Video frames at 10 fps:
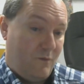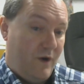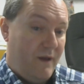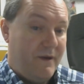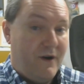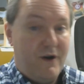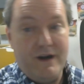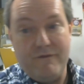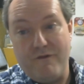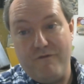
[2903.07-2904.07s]
we've been on
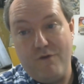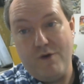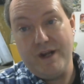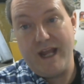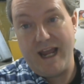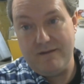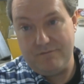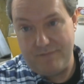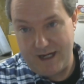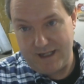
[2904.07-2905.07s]
here for 48
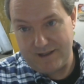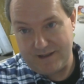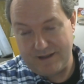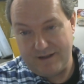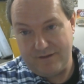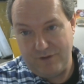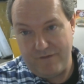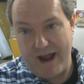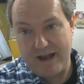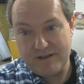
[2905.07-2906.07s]
minutes.
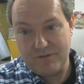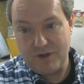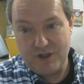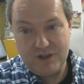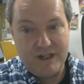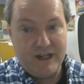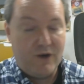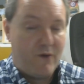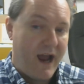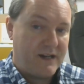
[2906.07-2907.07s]
We've had some good
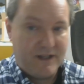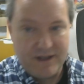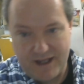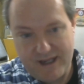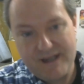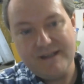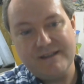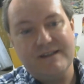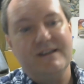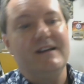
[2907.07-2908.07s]
interaction
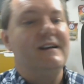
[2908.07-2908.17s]
things.